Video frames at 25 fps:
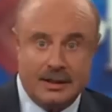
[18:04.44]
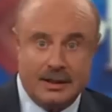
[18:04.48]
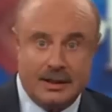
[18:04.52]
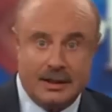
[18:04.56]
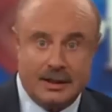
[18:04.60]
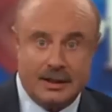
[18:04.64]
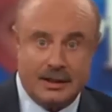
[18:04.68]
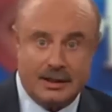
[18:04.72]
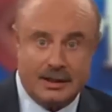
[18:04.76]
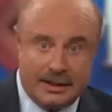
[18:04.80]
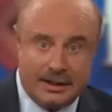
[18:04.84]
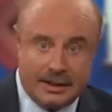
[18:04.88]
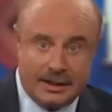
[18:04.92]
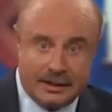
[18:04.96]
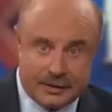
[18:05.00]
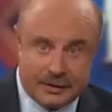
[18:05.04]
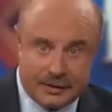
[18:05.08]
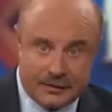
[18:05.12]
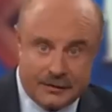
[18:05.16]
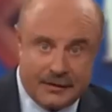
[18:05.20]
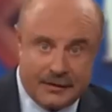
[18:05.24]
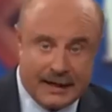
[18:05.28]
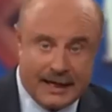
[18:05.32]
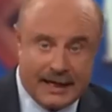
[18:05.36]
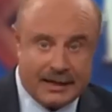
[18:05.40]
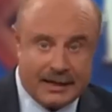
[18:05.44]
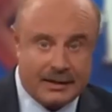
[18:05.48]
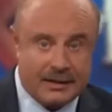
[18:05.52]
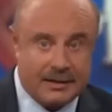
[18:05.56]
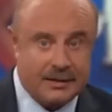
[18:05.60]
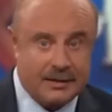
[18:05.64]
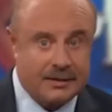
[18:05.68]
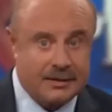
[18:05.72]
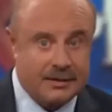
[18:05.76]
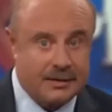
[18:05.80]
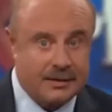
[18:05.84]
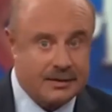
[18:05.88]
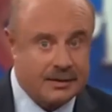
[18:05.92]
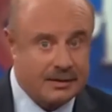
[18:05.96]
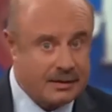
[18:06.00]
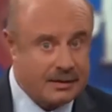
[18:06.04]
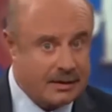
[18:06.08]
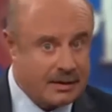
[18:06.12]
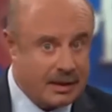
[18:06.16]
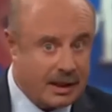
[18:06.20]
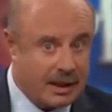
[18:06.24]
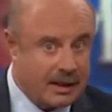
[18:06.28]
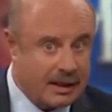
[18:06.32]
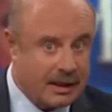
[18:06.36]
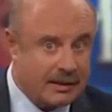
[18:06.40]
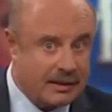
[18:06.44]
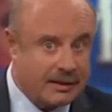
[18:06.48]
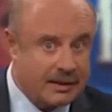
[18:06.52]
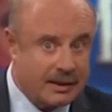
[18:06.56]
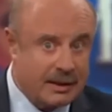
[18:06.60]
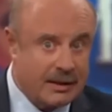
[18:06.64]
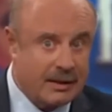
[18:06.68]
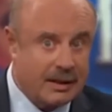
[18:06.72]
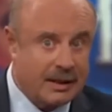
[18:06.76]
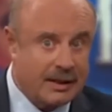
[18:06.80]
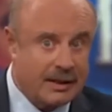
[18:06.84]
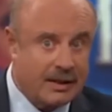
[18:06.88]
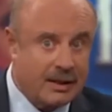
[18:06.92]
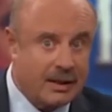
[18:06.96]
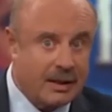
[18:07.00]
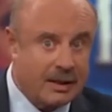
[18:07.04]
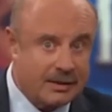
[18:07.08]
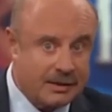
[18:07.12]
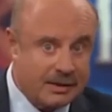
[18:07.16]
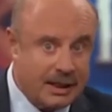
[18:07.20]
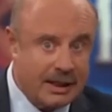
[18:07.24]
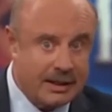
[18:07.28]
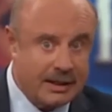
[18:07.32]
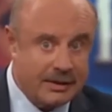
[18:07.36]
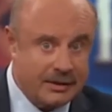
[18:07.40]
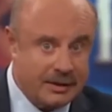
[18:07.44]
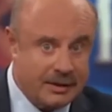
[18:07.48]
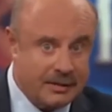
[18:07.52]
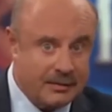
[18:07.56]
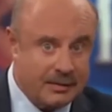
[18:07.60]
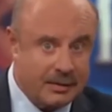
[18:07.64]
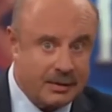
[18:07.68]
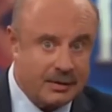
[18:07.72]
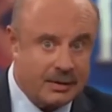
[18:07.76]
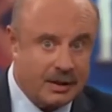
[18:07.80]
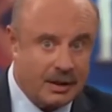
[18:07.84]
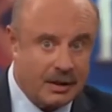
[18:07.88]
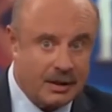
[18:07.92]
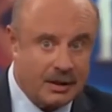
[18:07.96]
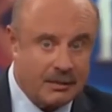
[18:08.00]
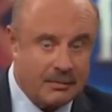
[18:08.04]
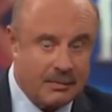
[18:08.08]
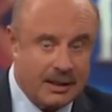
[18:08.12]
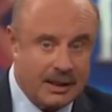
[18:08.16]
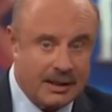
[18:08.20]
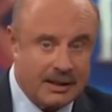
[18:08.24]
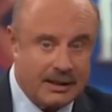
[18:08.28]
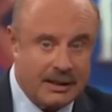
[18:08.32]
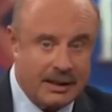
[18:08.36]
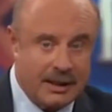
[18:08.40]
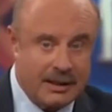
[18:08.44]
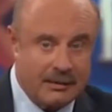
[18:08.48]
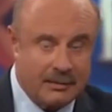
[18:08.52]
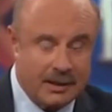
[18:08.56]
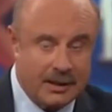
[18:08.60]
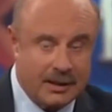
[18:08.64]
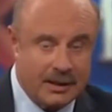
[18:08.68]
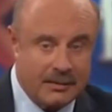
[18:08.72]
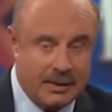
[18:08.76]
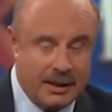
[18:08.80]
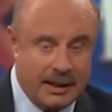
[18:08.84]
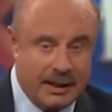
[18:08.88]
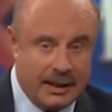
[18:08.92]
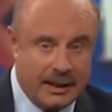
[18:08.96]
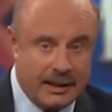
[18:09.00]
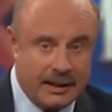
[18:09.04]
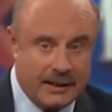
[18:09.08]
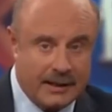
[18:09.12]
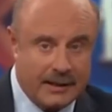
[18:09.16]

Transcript: These are factors, not necessarily causation. We'll talk about that when we come back.